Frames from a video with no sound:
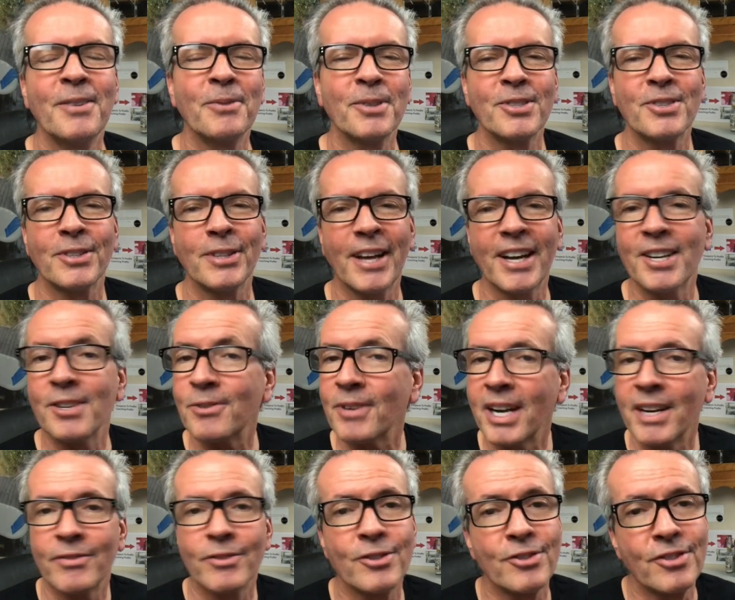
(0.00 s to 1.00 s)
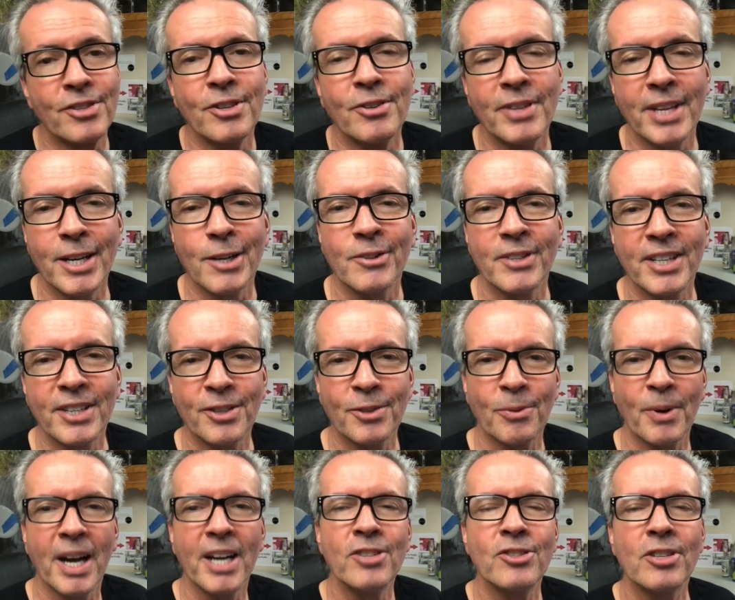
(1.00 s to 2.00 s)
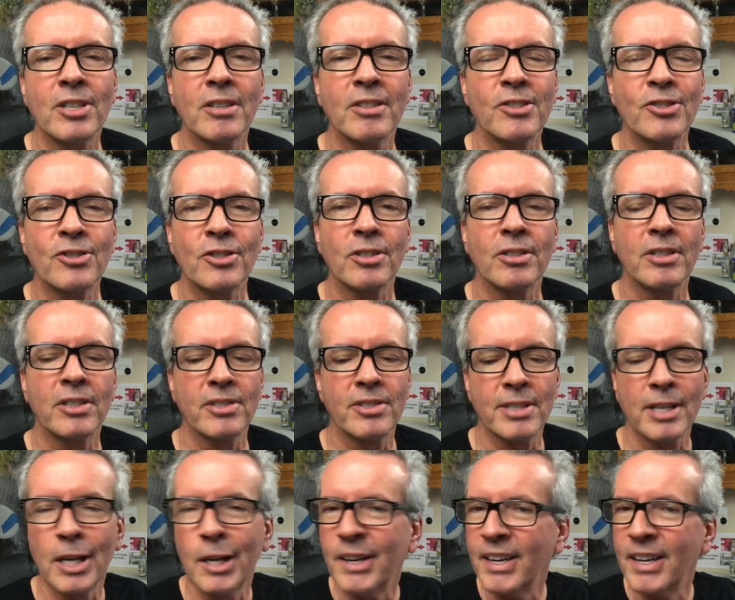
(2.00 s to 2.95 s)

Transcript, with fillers: Which a lot of drivers do. They don't get the rideshare insurance.